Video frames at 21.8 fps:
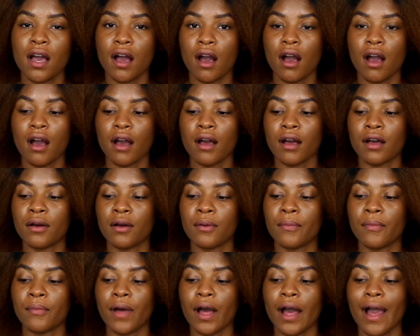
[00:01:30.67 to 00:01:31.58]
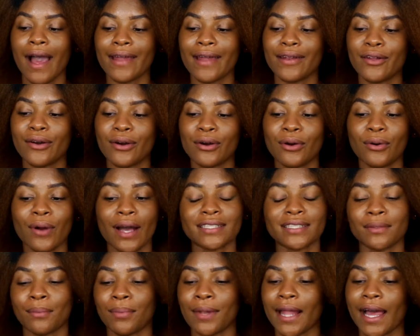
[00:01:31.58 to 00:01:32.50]
Um, I know
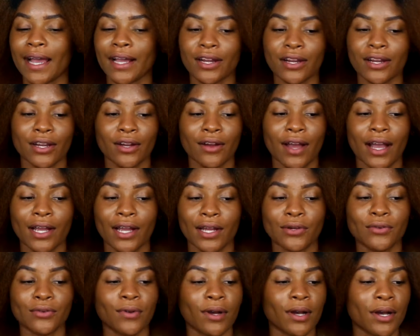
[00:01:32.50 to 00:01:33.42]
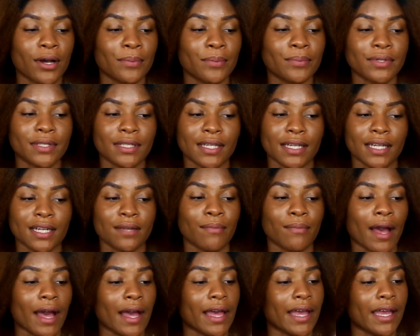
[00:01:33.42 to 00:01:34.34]
as a black girl, I grew up getting
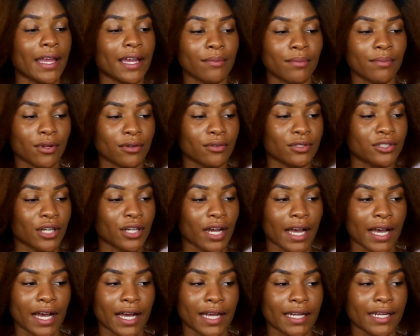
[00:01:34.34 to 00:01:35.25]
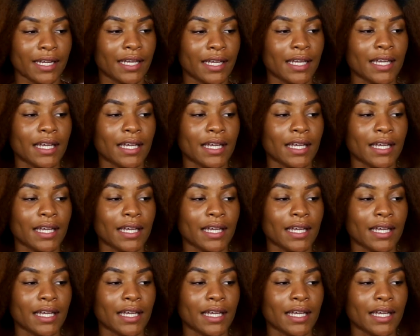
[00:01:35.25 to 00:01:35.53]
my hair blow dried